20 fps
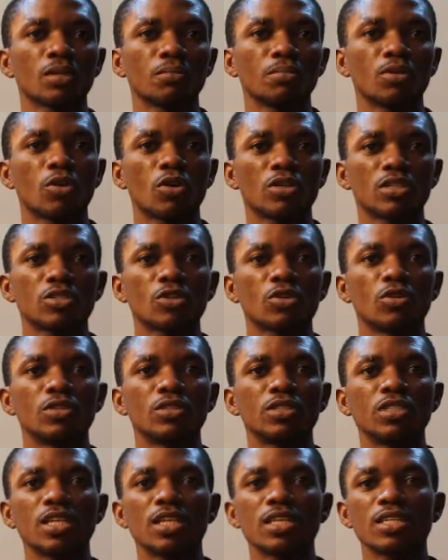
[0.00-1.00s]
because it
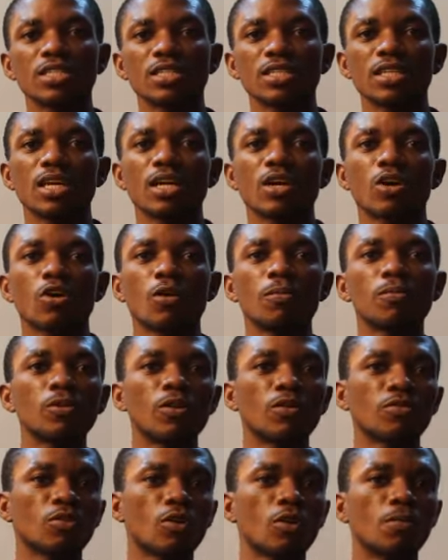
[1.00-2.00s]
contains a
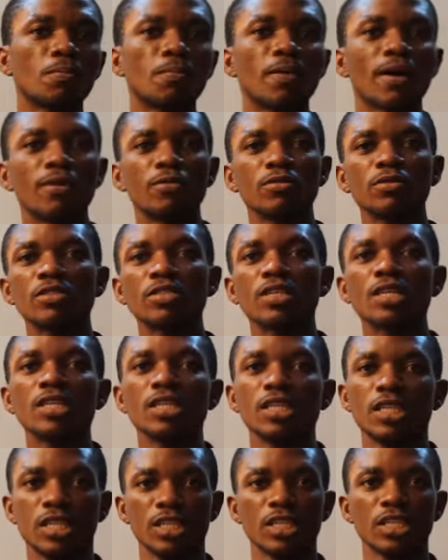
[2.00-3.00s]
couple of compounds
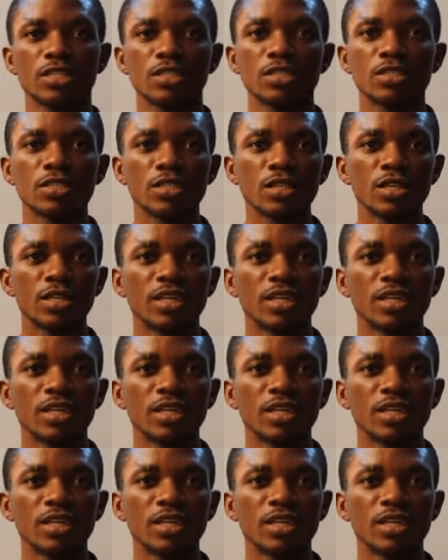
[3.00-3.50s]
in it.